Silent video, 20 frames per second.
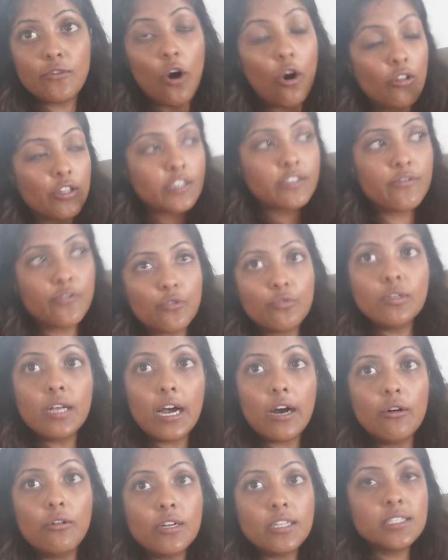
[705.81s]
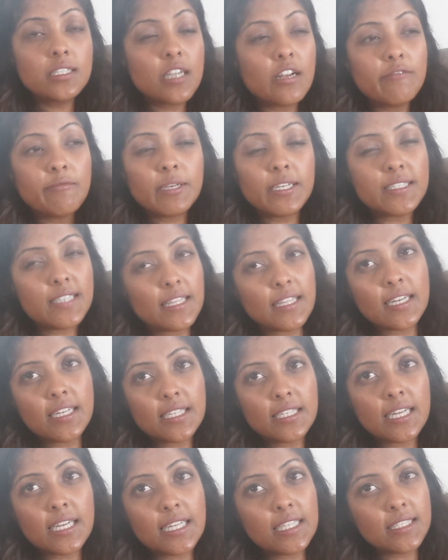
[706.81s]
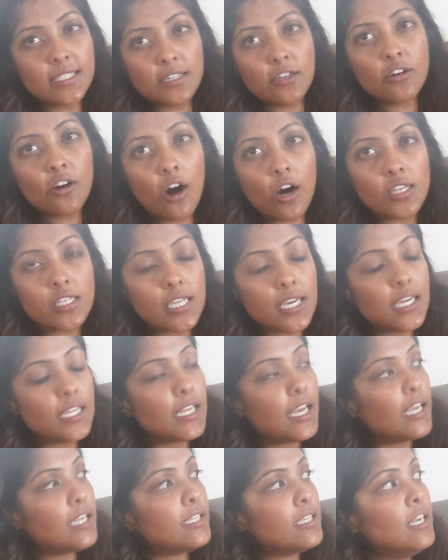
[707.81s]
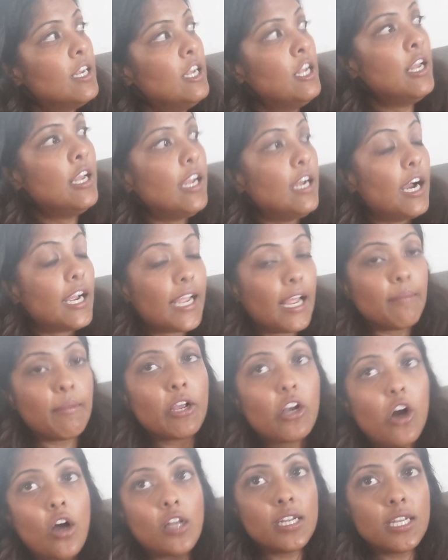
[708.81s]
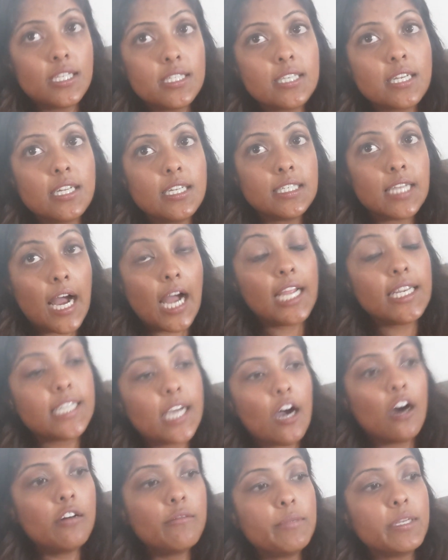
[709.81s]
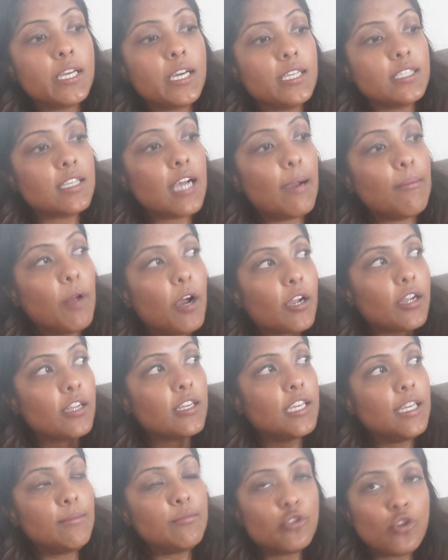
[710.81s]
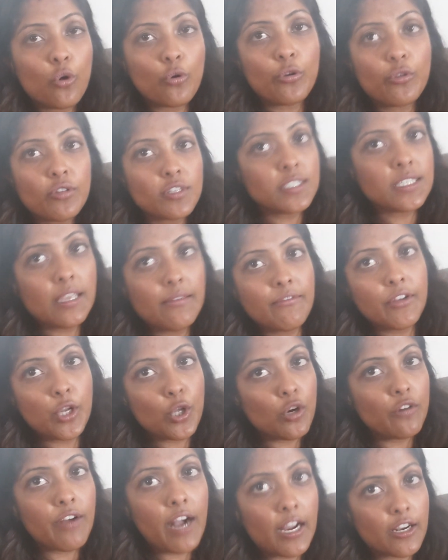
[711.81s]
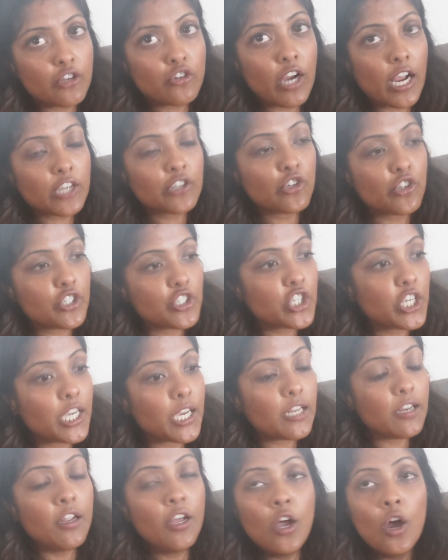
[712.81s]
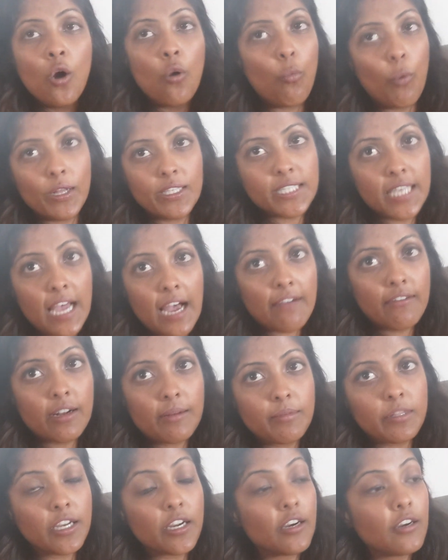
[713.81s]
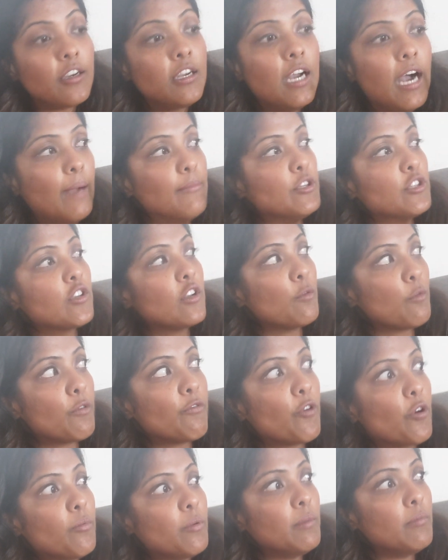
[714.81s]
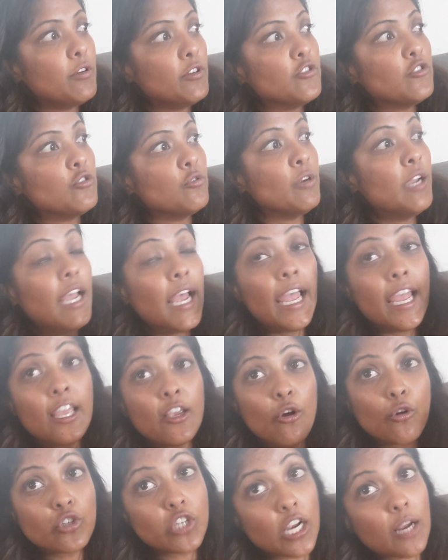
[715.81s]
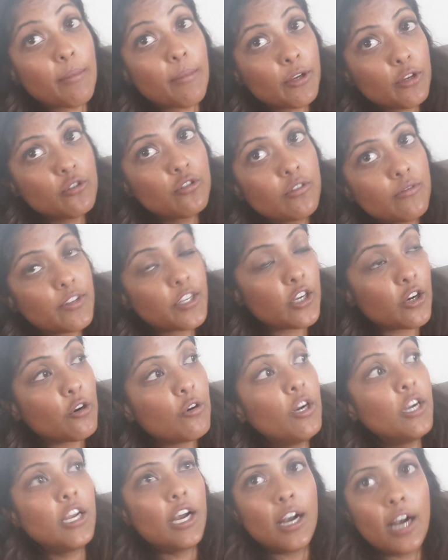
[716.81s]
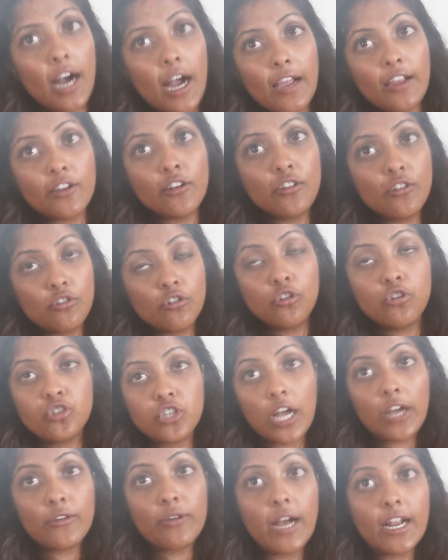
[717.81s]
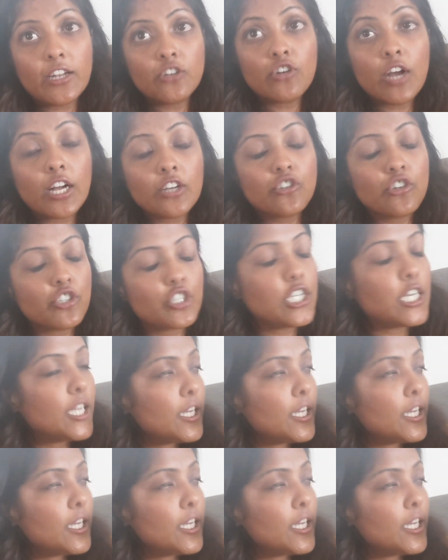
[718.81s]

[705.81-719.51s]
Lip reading: all this food out and stuff, because at the end of the day, it's still content. And again, my content is going to die down because I'm not going to keep showing you the same video of how to track jerk chicken. Once I have it up there, I'm just going to refer people to, hey, go check out my YouTube video. I tell you how to track jerk